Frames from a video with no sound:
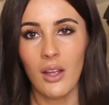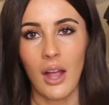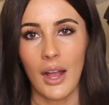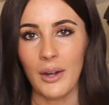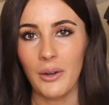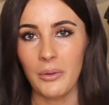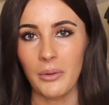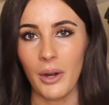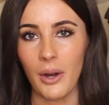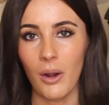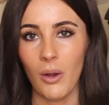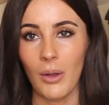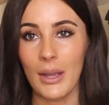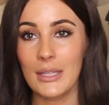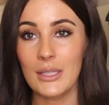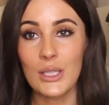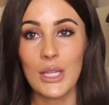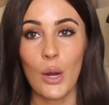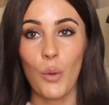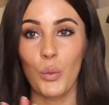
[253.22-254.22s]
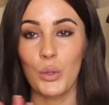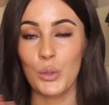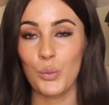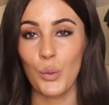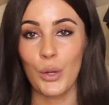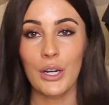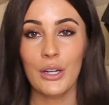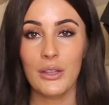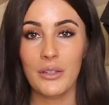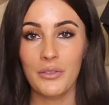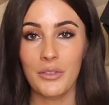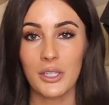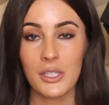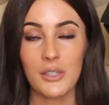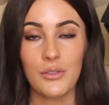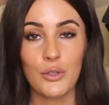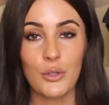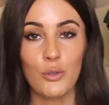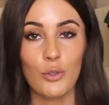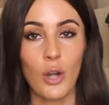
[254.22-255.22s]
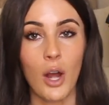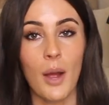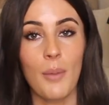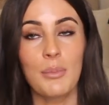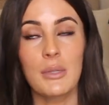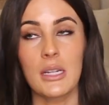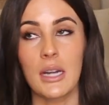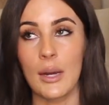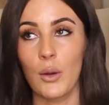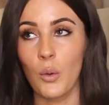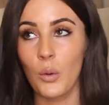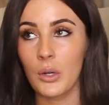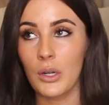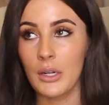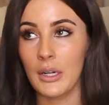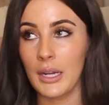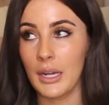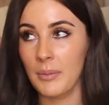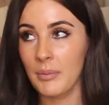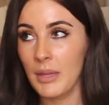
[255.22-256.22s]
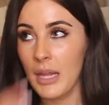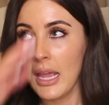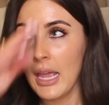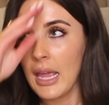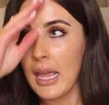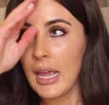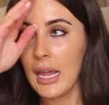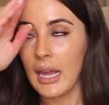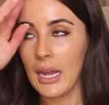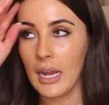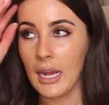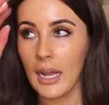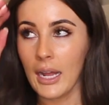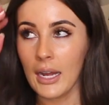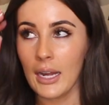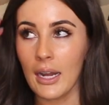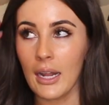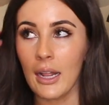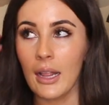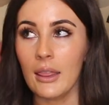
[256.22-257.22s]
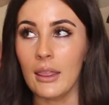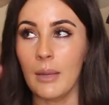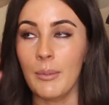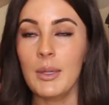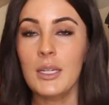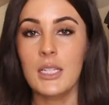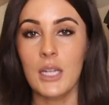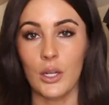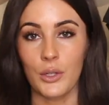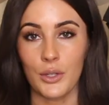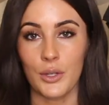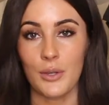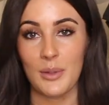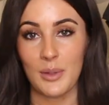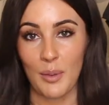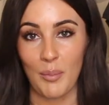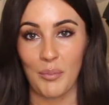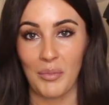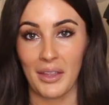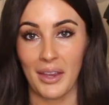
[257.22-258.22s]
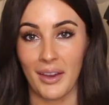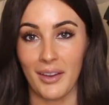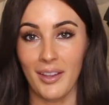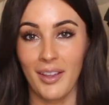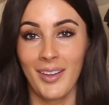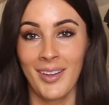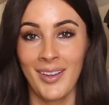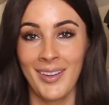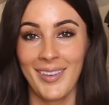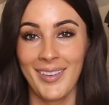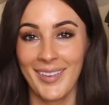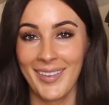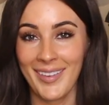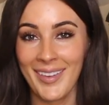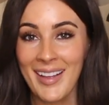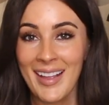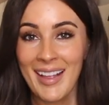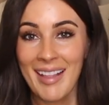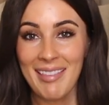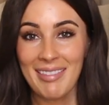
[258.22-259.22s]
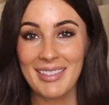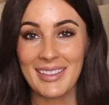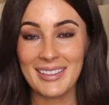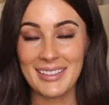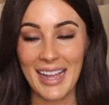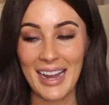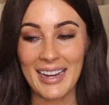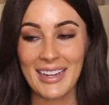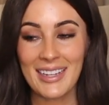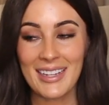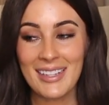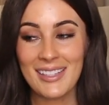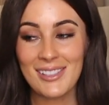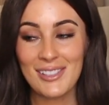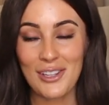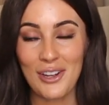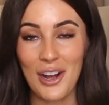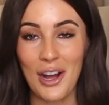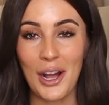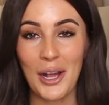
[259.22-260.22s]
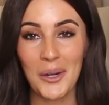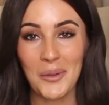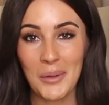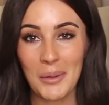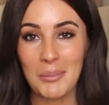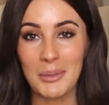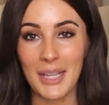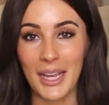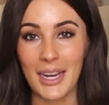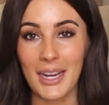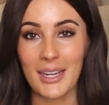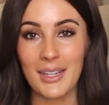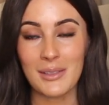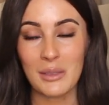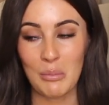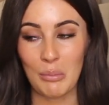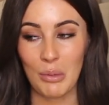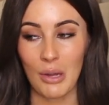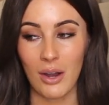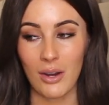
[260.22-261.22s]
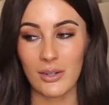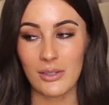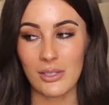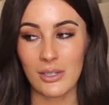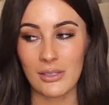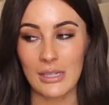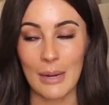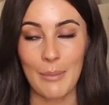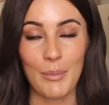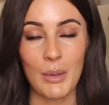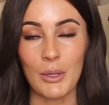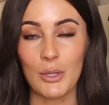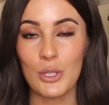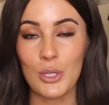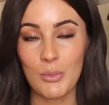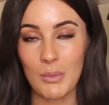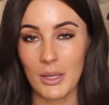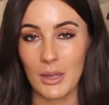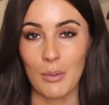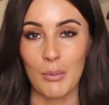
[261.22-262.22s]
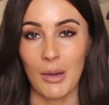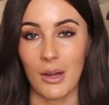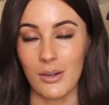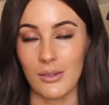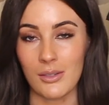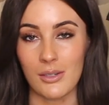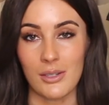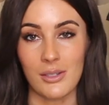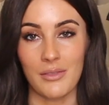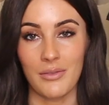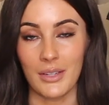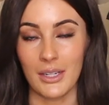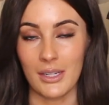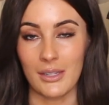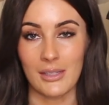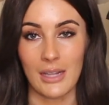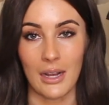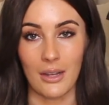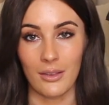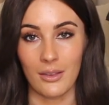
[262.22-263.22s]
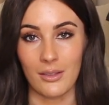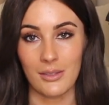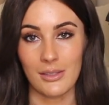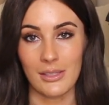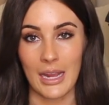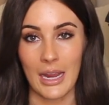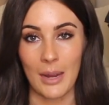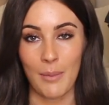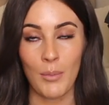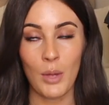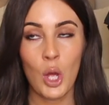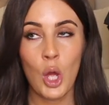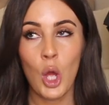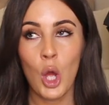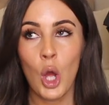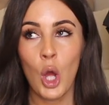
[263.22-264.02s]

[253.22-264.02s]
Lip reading: I don't know. It's like was one of the first few drops and I ordered it. And let me tell you something. The leggings, the cotton rib leggings and boxers, I'm assuming the boxers fit exactly the same,